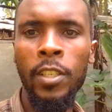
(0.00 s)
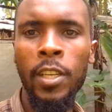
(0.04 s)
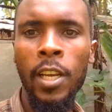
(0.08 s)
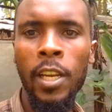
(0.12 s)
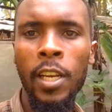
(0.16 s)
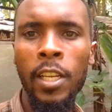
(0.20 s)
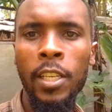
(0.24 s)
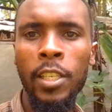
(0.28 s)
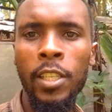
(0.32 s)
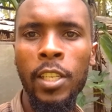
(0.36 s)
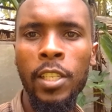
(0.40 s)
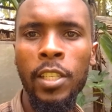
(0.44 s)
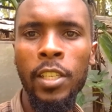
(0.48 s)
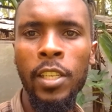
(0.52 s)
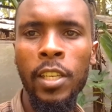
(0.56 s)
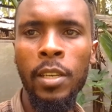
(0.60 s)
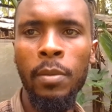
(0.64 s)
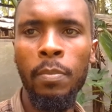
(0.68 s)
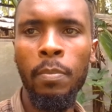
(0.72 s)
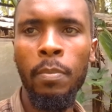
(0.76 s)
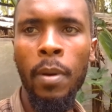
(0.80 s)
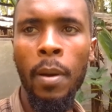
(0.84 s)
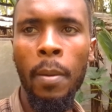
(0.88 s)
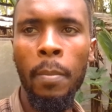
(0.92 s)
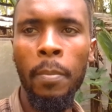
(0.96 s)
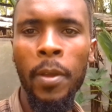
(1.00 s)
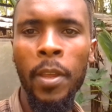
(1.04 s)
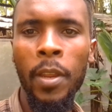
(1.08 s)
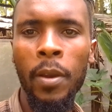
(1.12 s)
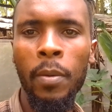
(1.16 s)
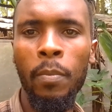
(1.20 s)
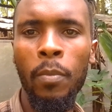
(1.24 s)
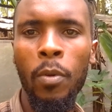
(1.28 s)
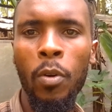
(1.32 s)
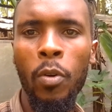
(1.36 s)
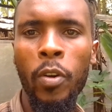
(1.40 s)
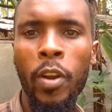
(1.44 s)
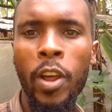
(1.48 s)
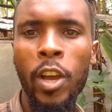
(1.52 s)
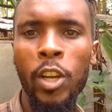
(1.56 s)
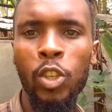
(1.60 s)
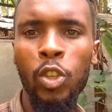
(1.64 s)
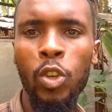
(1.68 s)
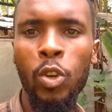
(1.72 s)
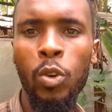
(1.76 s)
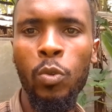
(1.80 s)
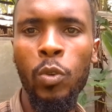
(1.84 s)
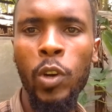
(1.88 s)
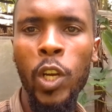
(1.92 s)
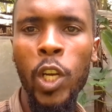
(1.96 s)
challenges in pumpkin
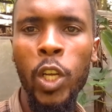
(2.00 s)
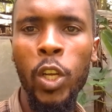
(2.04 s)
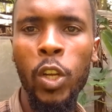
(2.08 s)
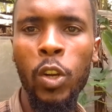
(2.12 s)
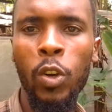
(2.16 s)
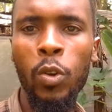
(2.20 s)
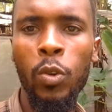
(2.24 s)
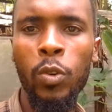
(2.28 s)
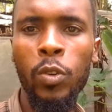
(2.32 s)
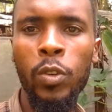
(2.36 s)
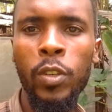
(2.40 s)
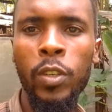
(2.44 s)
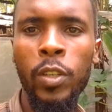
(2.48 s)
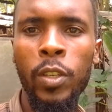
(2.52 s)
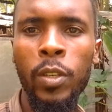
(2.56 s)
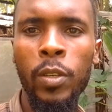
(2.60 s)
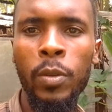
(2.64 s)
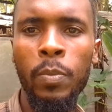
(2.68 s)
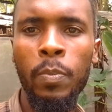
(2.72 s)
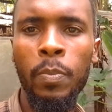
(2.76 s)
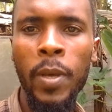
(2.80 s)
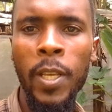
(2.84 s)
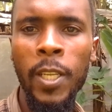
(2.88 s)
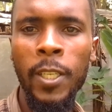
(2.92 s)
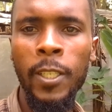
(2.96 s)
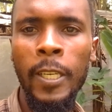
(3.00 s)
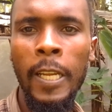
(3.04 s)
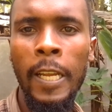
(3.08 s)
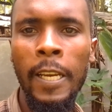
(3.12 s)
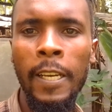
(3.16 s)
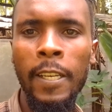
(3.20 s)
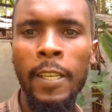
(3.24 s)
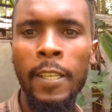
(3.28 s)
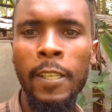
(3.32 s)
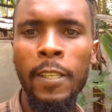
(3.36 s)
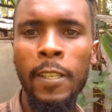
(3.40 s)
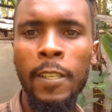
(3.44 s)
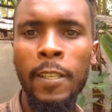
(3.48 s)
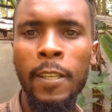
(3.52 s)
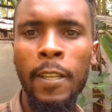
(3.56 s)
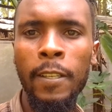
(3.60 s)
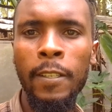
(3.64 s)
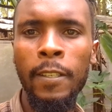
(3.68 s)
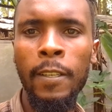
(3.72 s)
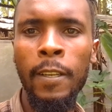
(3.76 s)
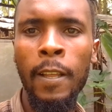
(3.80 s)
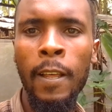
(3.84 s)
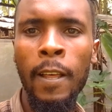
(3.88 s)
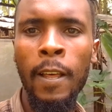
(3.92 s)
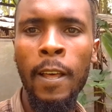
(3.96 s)
production will include pests and
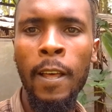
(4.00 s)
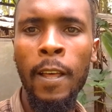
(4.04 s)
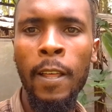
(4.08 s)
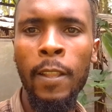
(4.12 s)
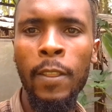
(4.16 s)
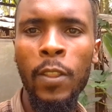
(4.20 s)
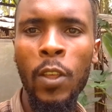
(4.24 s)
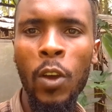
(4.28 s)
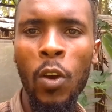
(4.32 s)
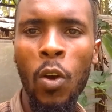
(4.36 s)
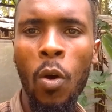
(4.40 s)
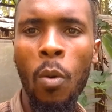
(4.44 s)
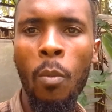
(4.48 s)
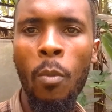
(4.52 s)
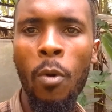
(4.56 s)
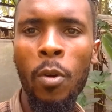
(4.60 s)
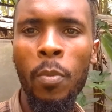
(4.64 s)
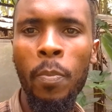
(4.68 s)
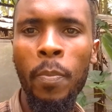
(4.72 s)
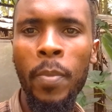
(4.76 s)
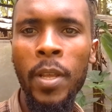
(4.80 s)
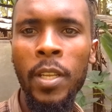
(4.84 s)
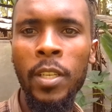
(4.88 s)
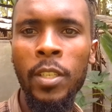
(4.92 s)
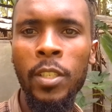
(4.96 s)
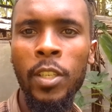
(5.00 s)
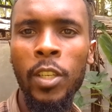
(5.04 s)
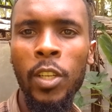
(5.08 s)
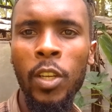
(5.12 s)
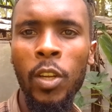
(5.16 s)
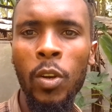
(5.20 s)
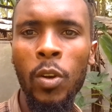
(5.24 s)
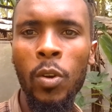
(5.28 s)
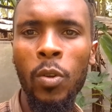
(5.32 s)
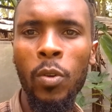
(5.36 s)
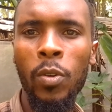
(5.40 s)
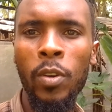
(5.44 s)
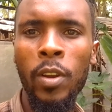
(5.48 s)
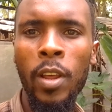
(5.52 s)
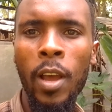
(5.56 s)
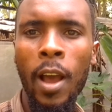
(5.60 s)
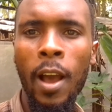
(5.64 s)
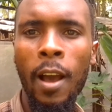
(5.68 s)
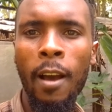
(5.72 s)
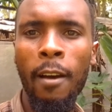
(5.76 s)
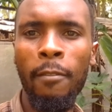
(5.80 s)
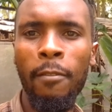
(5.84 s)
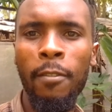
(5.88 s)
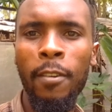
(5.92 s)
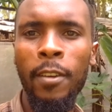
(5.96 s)
diseases. The common pests include
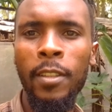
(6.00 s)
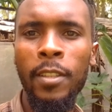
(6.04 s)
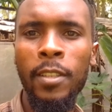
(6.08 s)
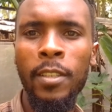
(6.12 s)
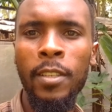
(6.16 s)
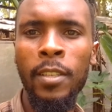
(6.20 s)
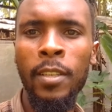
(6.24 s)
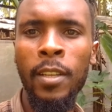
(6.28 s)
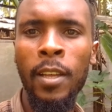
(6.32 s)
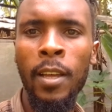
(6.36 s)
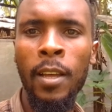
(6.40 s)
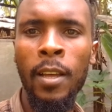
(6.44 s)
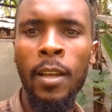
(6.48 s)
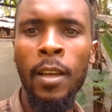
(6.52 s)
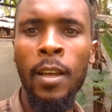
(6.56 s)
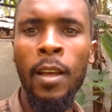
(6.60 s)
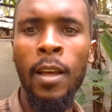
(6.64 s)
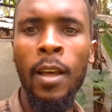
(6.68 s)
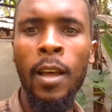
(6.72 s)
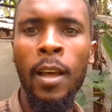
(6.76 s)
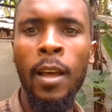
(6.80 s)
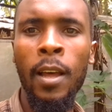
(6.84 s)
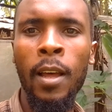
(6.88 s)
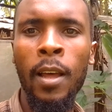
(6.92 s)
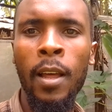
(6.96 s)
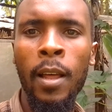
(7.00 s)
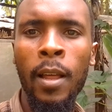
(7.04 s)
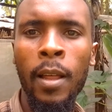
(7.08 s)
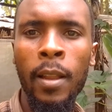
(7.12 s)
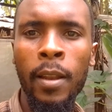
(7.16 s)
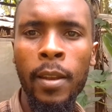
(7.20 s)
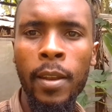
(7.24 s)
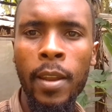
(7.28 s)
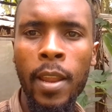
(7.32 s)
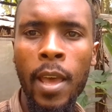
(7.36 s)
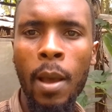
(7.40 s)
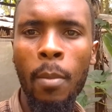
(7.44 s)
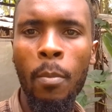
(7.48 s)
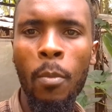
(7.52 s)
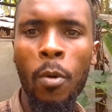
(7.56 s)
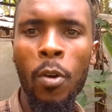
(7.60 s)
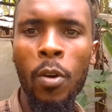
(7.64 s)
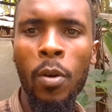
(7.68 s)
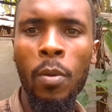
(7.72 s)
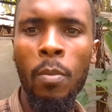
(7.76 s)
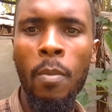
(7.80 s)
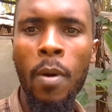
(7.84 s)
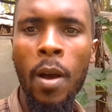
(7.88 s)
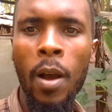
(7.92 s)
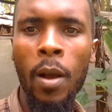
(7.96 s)
aphids,
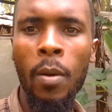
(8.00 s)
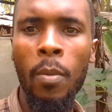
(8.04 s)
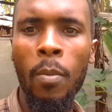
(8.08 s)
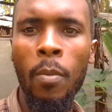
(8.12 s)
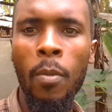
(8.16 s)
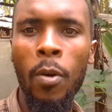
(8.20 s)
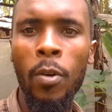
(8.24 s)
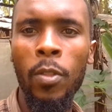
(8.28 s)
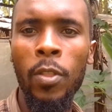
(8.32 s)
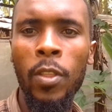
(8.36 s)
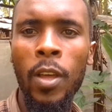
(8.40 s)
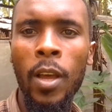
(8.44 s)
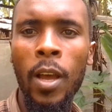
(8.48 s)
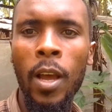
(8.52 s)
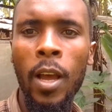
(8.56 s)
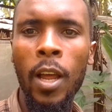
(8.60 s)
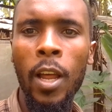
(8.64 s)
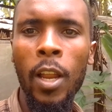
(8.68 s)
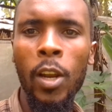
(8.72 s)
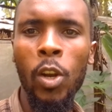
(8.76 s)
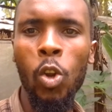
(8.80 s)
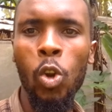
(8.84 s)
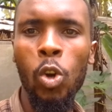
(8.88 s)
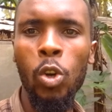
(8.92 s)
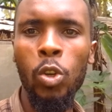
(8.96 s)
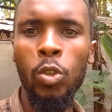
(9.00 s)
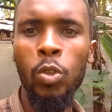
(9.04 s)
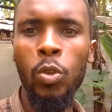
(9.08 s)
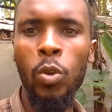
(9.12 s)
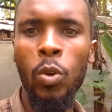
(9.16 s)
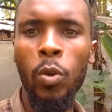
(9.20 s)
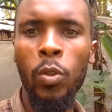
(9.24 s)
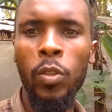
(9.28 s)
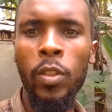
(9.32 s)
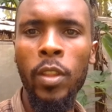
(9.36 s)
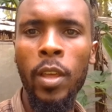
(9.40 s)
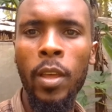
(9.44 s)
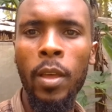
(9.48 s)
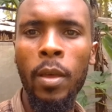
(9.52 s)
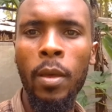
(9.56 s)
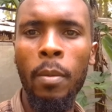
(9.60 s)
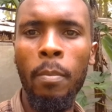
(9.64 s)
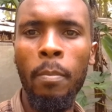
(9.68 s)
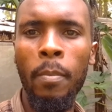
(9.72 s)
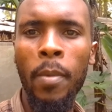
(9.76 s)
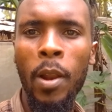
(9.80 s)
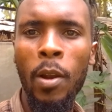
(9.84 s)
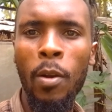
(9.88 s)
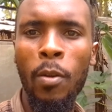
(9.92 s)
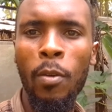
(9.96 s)
diamond bark moth, and also the
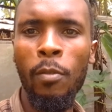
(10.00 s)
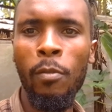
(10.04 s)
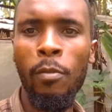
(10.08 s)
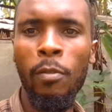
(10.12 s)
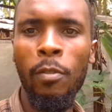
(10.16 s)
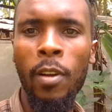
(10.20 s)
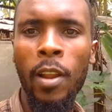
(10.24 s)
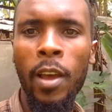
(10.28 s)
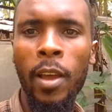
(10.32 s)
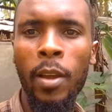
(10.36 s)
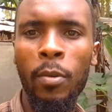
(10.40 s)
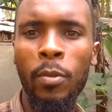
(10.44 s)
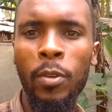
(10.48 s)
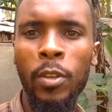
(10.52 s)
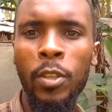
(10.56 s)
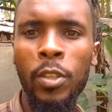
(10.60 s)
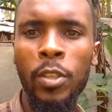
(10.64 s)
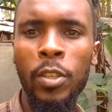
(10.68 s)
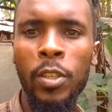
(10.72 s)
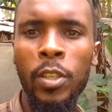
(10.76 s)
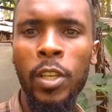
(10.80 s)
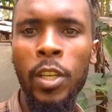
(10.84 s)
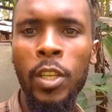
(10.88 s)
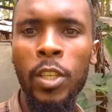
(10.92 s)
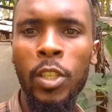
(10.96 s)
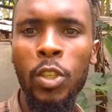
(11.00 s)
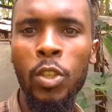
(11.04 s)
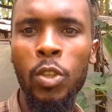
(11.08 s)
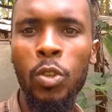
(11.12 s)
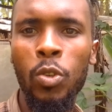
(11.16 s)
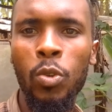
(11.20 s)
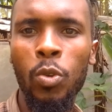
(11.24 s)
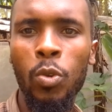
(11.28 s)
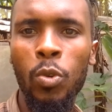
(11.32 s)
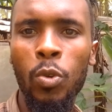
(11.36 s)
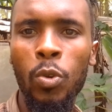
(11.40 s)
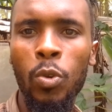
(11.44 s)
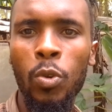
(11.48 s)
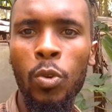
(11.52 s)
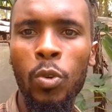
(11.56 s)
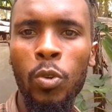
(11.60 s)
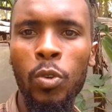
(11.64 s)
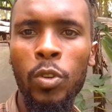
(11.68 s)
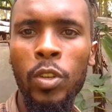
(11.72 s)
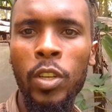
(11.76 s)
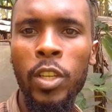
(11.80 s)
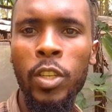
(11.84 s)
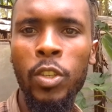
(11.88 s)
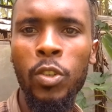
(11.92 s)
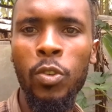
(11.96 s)
melon fly, which tends to
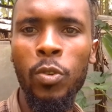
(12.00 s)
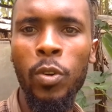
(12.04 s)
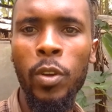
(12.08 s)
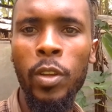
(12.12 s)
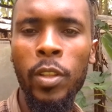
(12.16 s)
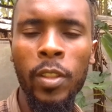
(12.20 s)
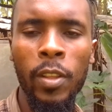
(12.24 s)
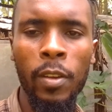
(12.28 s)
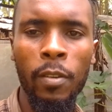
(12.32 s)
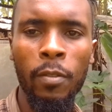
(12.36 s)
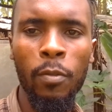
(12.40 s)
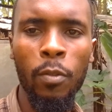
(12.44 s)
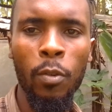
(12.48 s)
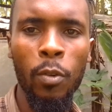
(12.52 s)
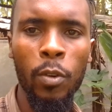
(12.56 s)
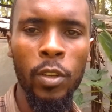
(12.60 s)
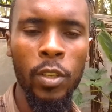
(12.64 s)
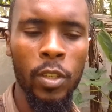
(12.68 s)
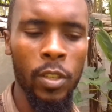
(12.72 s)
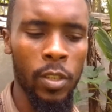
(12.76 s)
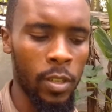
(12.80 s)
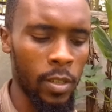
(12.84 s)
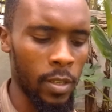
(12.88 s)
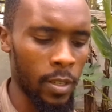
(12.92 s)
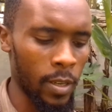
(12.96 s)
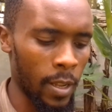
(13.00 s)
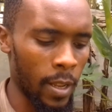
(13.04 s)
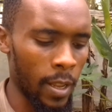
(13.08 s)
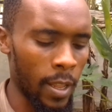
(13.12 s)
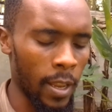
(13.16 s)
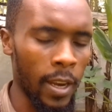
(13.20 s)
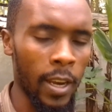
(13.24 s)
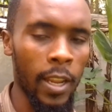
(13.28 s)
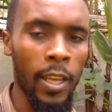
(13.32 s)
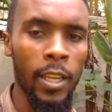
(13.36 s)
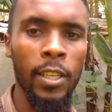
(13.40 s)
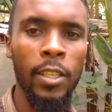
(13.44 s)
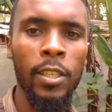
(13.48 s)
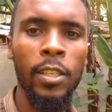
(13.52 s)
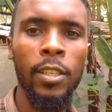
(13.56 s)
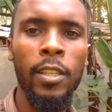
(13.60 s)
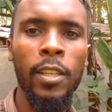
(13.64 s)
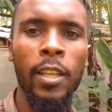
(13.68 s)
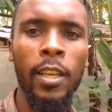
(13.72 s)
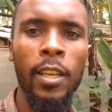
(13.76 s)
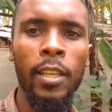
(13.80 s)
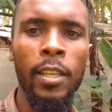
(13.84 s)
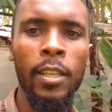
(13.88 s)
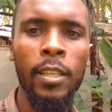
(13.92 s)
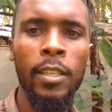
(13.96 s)
destroy the fruits, and hence
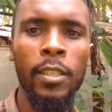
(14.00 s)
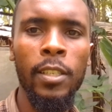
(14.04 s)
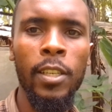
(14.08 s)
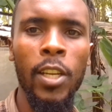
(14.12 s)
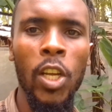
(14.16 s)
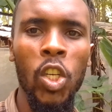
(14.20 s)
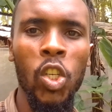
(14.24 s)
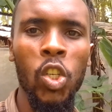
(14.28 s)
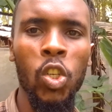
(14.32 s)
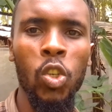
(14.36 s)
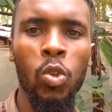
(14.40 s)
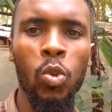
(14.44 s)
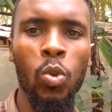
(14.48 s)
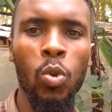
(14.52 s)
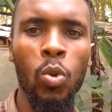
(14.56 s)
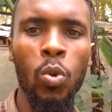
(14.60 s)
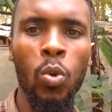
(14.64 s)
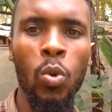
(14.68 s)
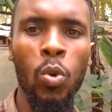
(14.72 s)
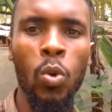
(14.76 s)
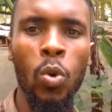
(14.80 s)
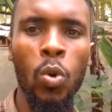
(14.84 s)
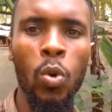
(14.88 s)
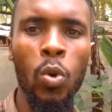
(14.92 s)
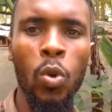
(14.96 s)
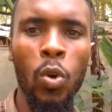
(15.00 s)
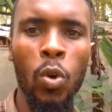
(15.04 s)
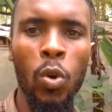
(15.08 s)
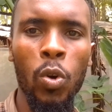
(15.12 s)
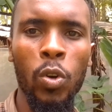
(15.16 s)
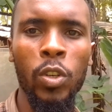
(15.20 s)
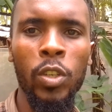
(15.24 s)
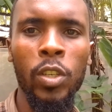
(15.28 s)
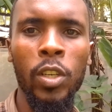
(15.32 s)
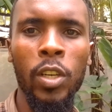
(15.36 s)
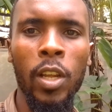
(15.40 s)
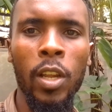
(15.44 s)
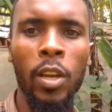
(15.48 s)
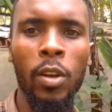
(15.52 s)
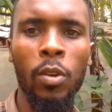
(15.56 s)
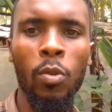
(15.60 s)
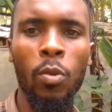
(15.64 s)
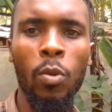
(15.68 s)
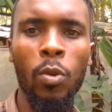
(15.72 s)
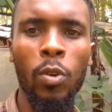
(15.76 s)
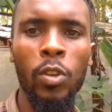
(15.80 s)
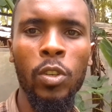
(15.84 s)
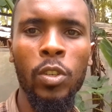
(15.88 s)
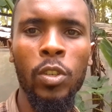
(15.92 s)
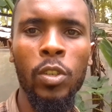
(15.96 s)
they start to rot and
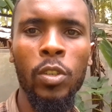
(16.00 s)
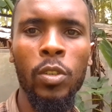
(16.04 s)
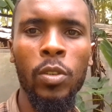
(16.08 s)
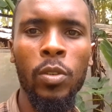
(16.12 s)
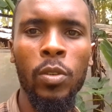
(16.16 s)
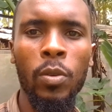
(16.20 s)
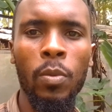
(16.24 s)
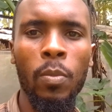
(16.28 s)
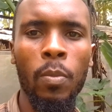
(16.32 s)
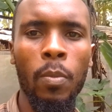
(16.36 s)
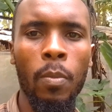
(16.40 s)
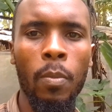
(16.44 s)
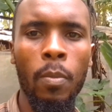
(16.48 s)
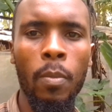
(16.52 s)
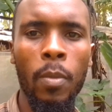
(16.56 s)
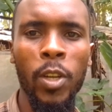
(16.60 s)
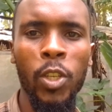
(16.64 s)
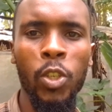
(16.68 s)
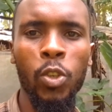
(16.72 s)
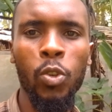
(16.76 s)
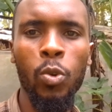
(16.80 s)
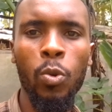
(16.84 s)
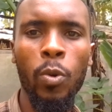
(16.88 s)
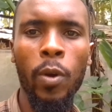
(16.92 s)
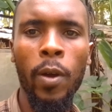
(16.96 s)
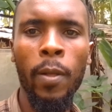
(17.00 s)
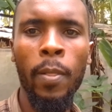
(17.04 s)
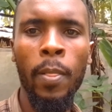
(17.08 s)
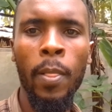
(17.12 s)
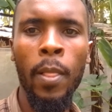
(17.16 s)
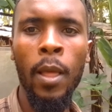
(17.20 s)
won't mature.